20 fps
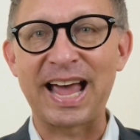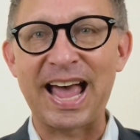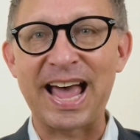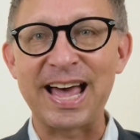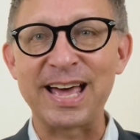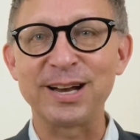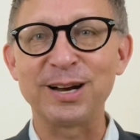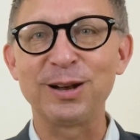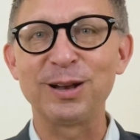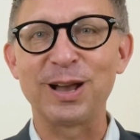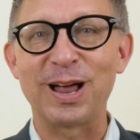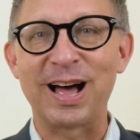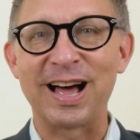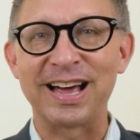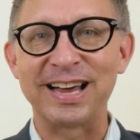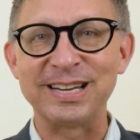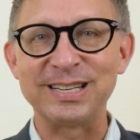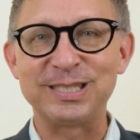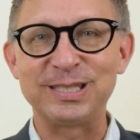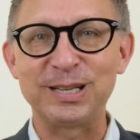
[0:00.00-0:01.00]

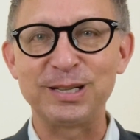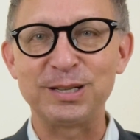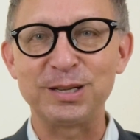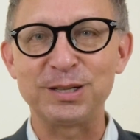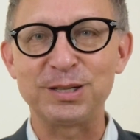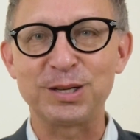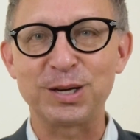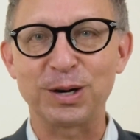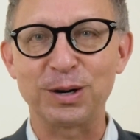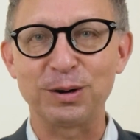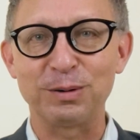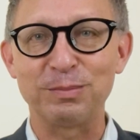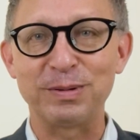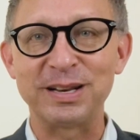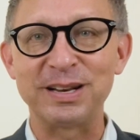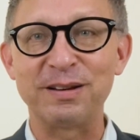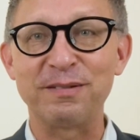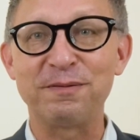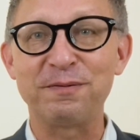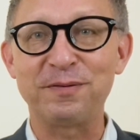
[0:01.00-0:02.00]
analyzed to
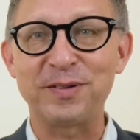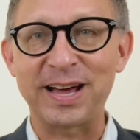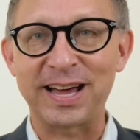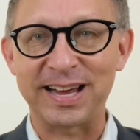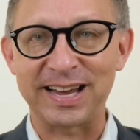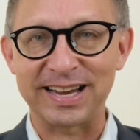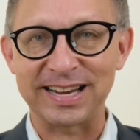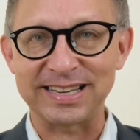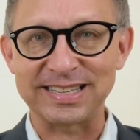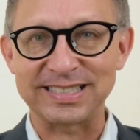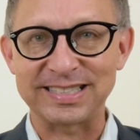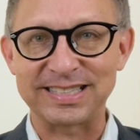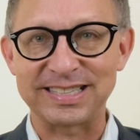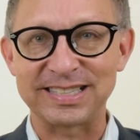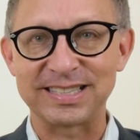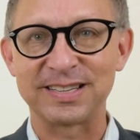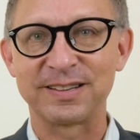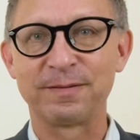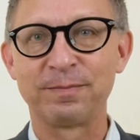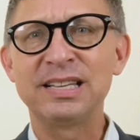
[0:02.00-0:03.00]
determine effects.